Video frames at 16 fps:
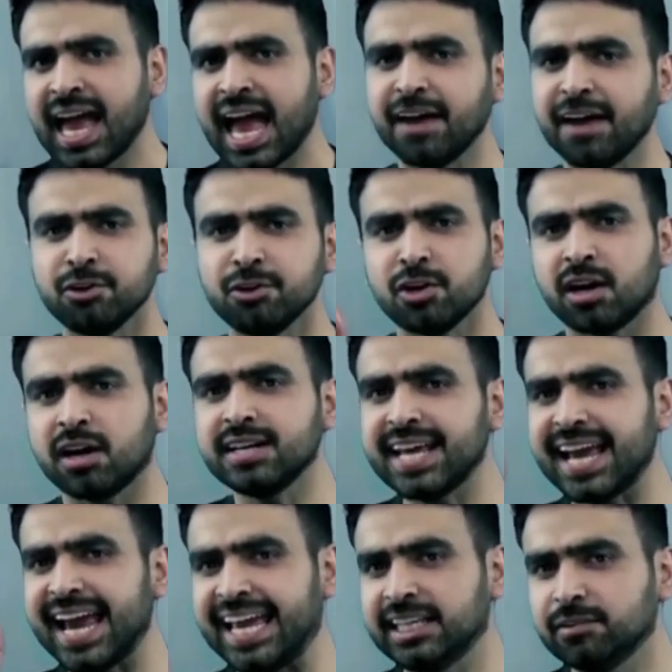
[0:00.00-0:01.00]
Have you
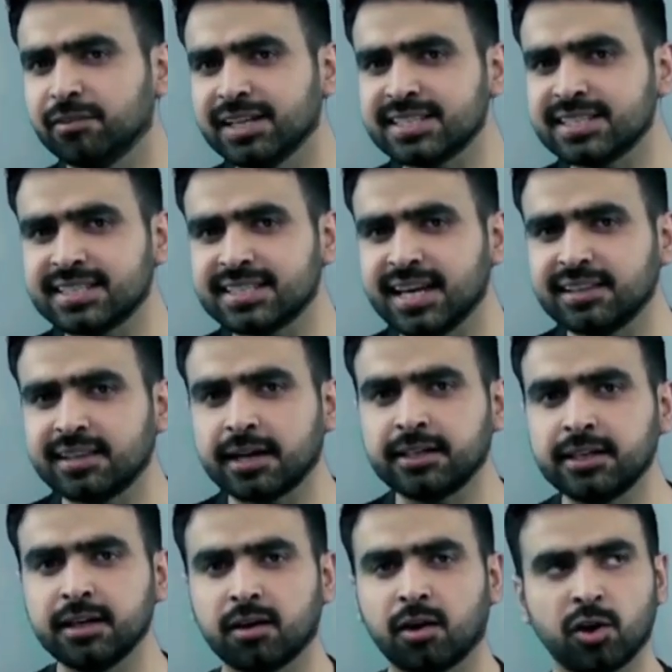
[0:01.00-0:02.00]
heard anyone say
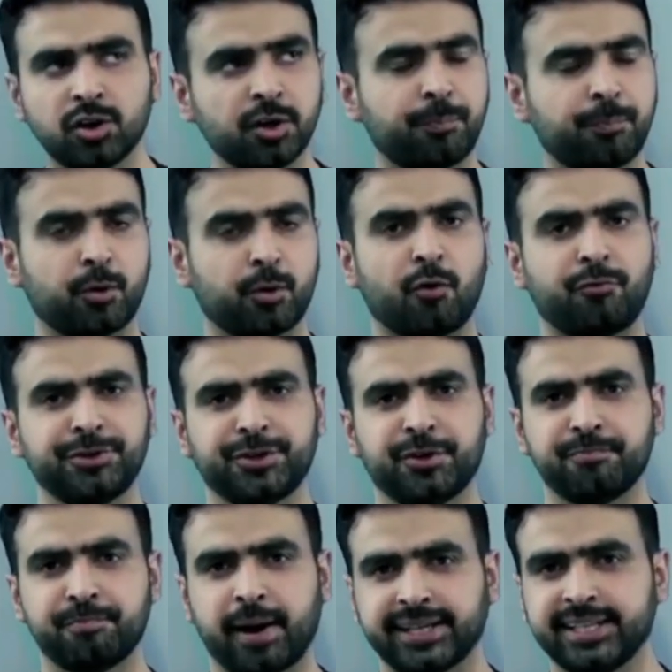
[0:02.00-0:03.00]
that he earned a profit
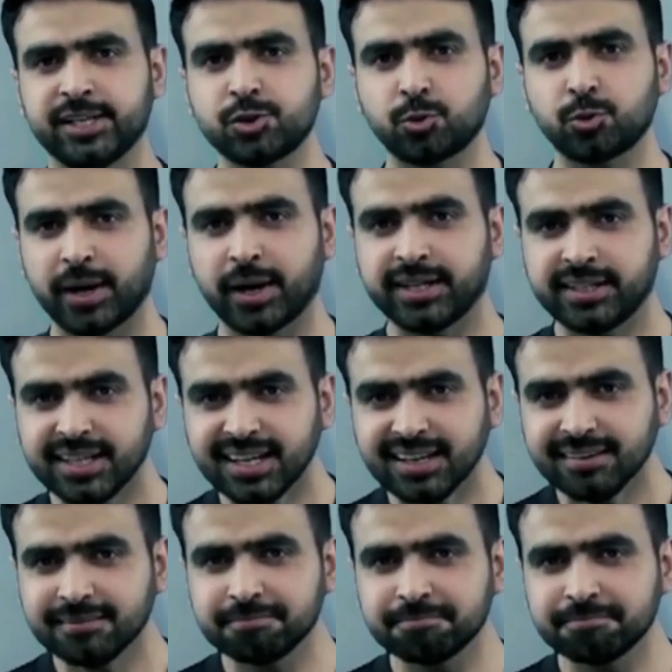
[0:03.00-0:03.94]
of minus 20?